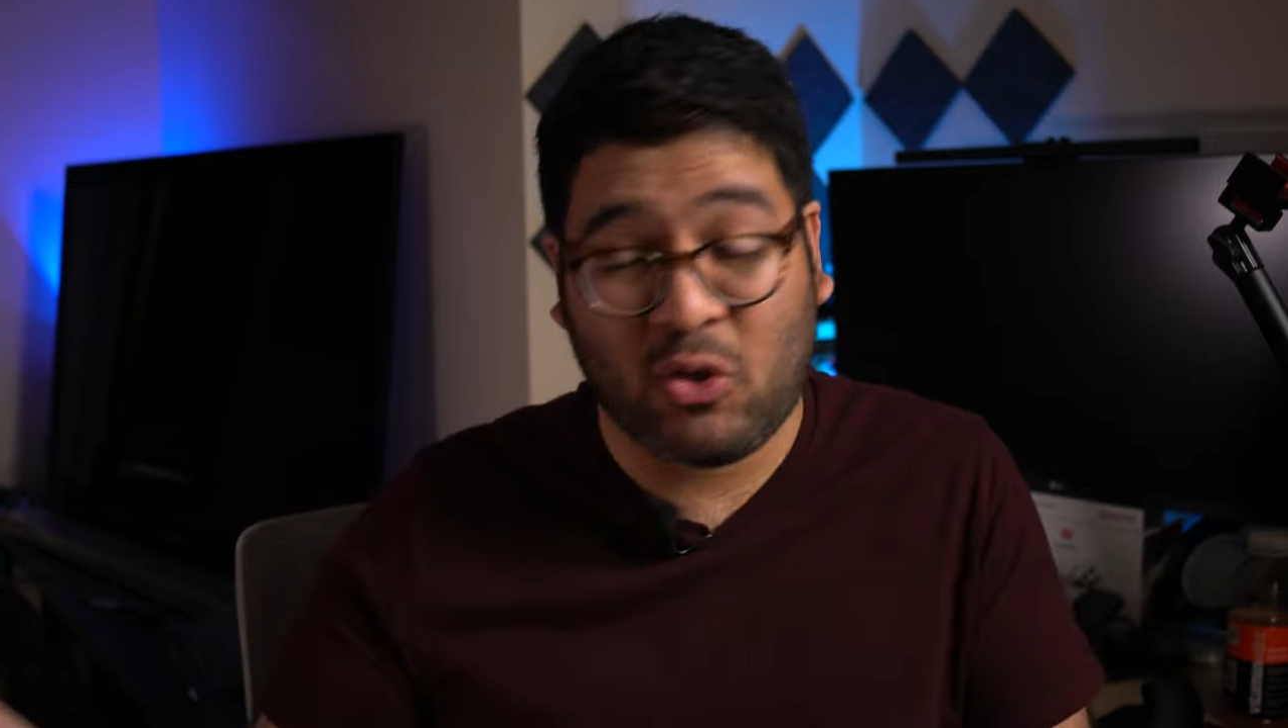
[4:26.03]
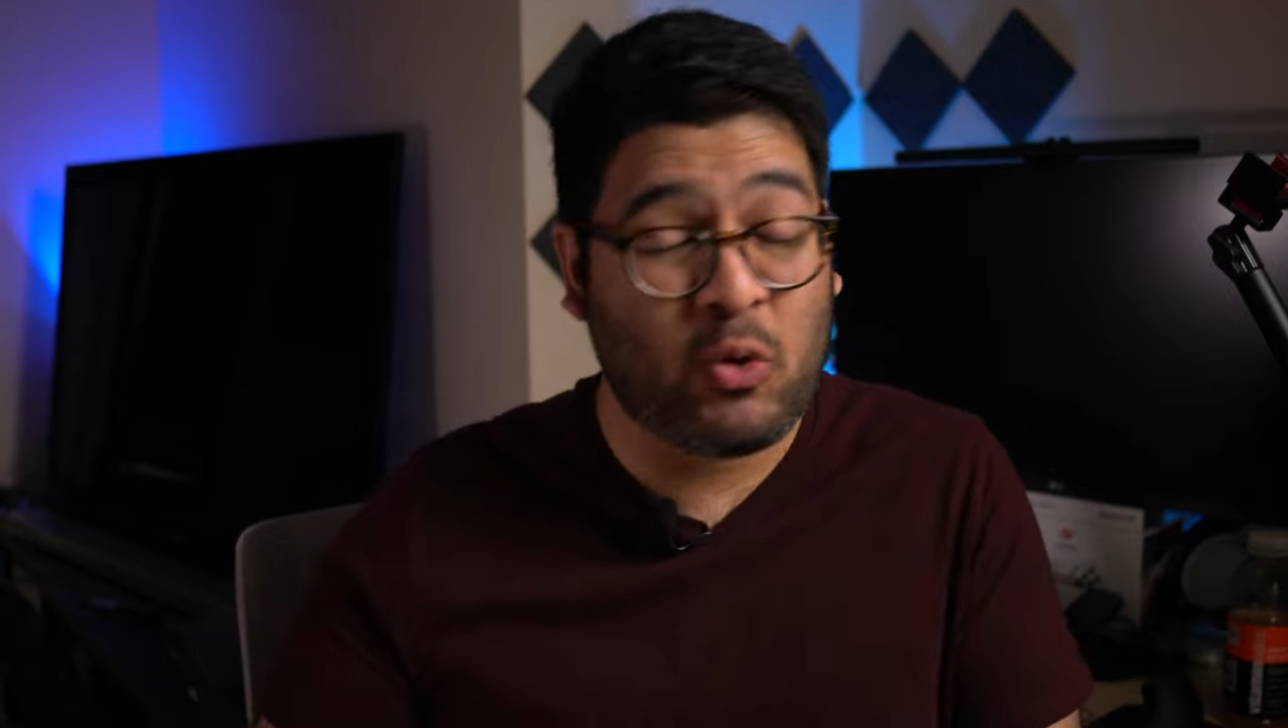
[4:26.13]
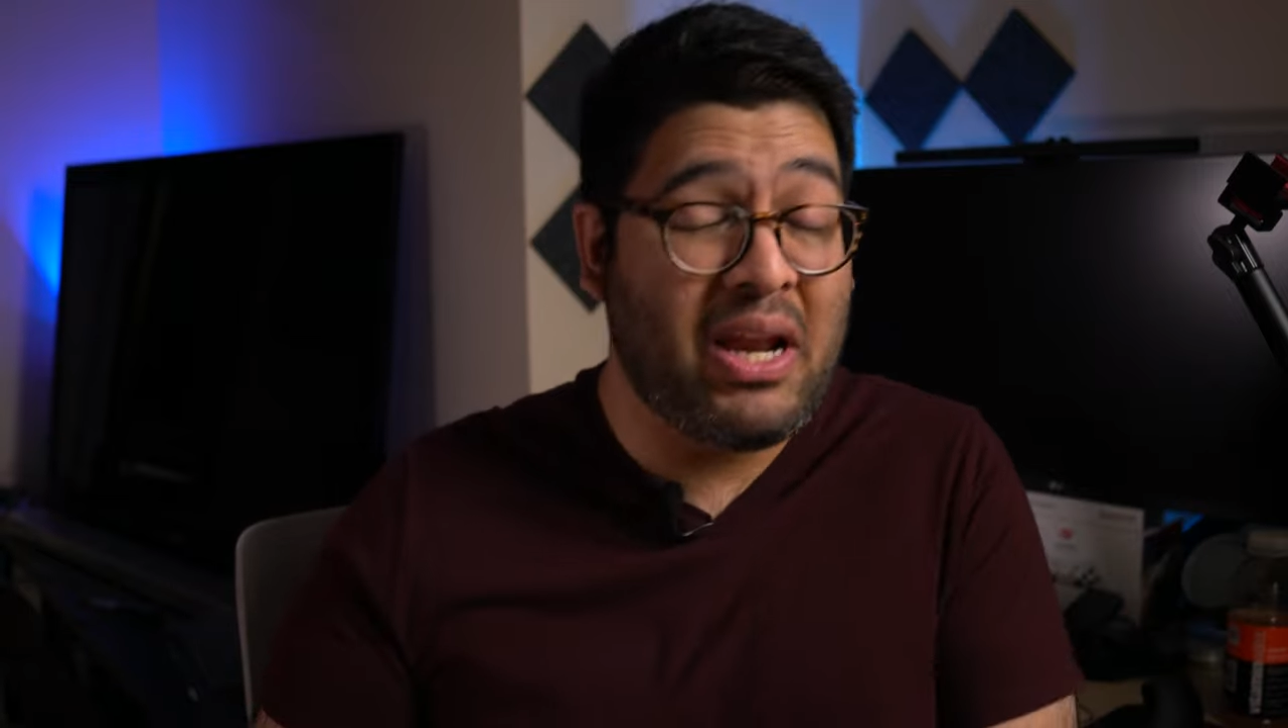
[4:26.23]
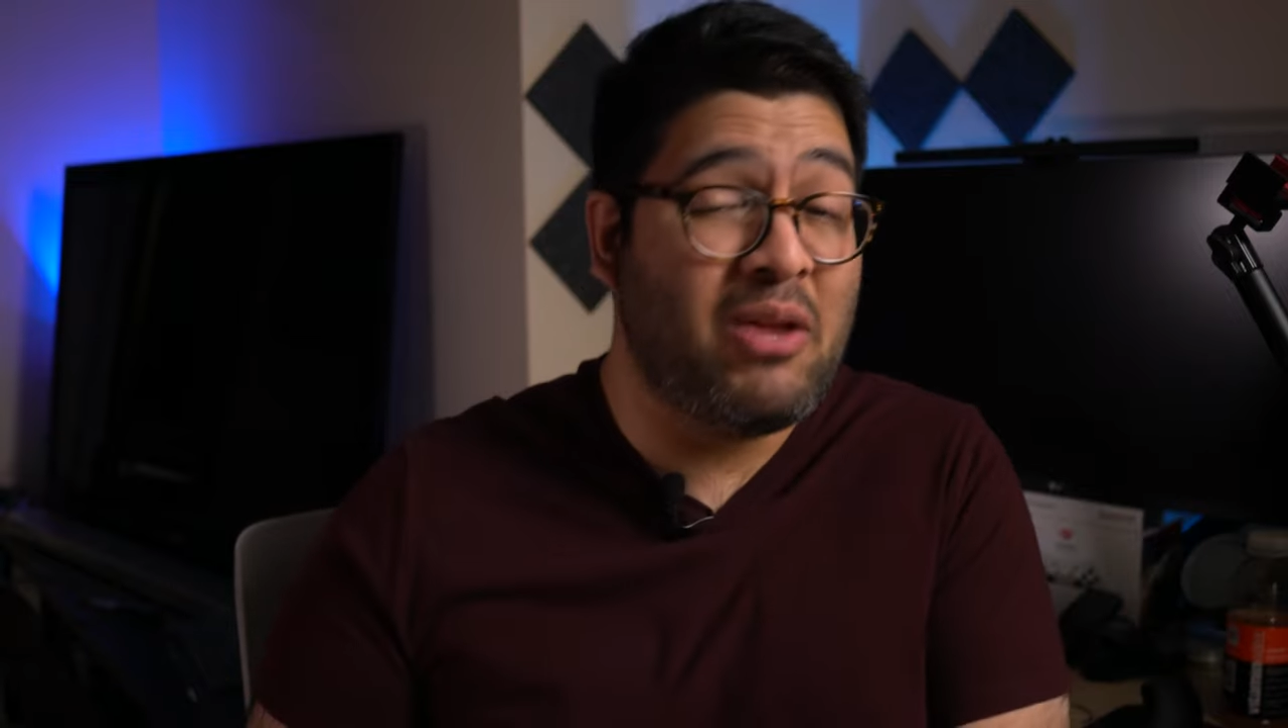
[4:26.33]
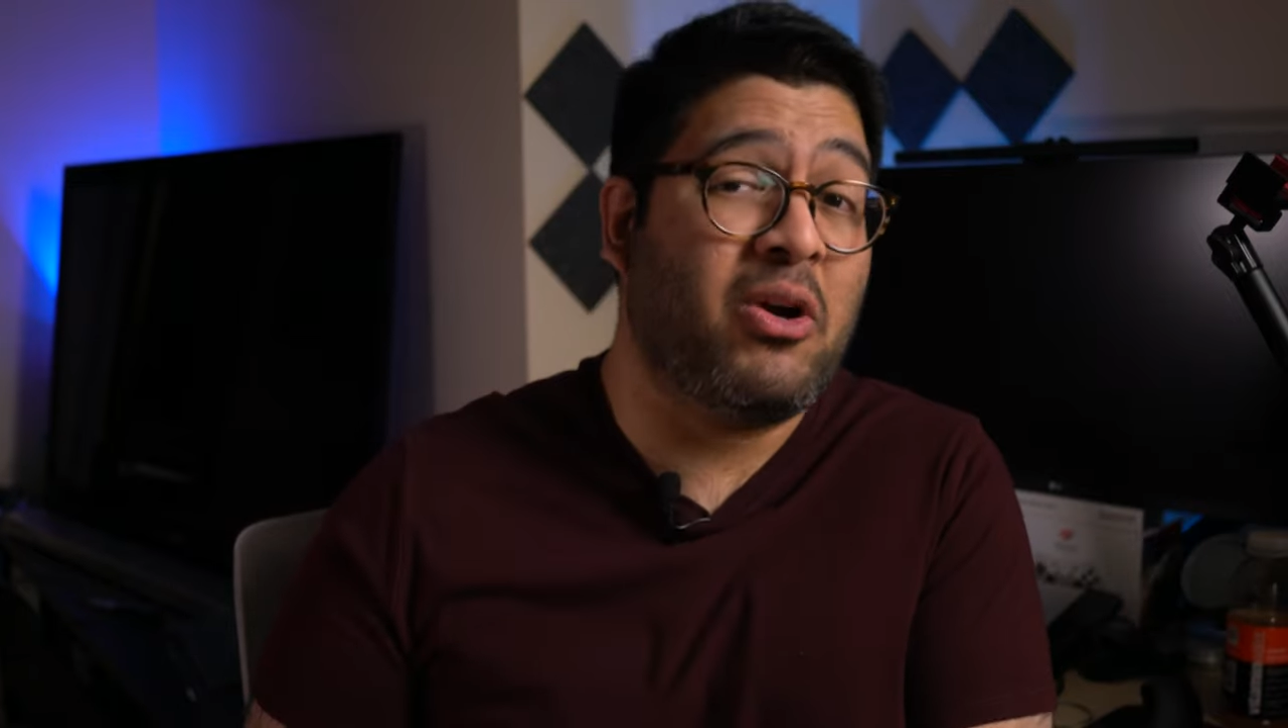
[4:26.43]

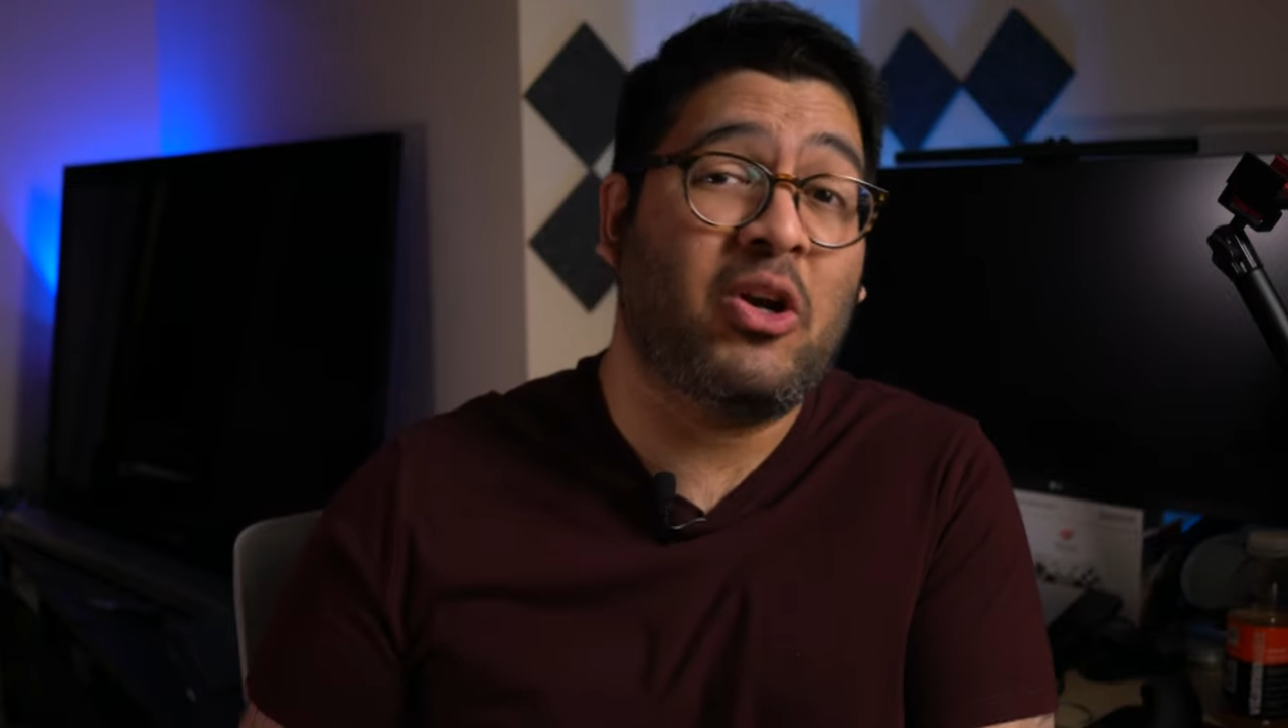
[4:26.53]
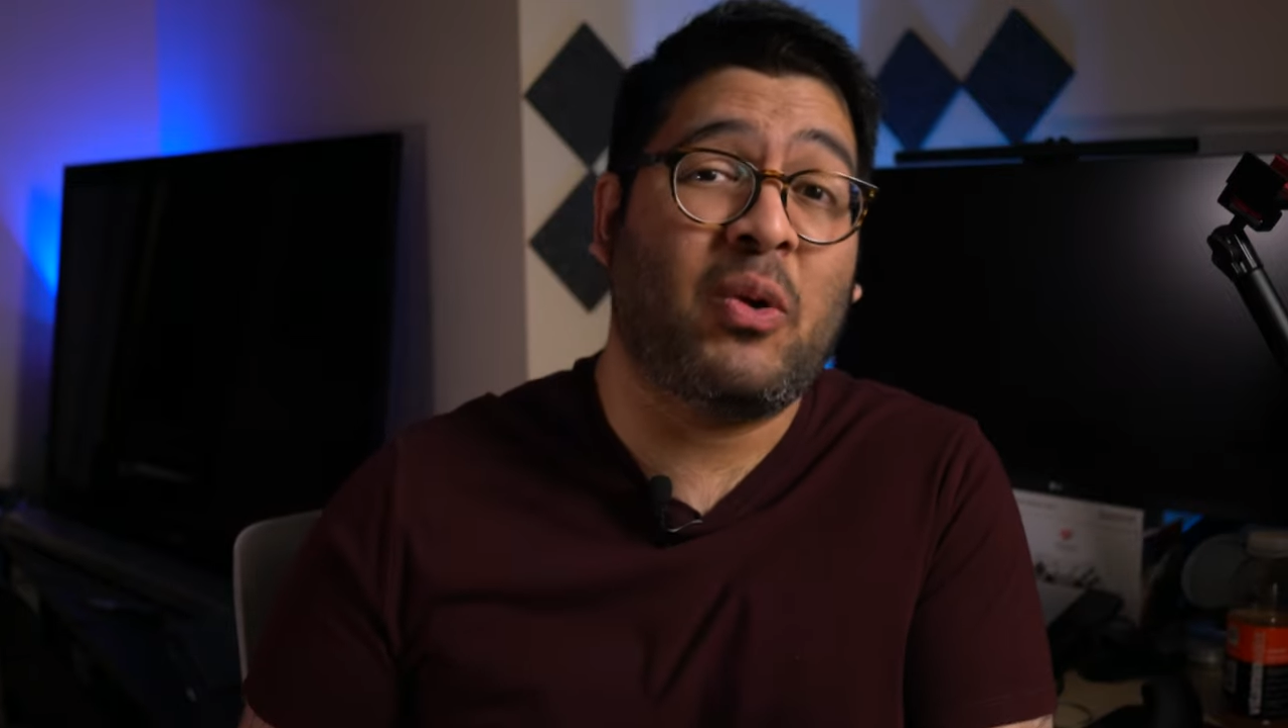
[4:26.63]
credit where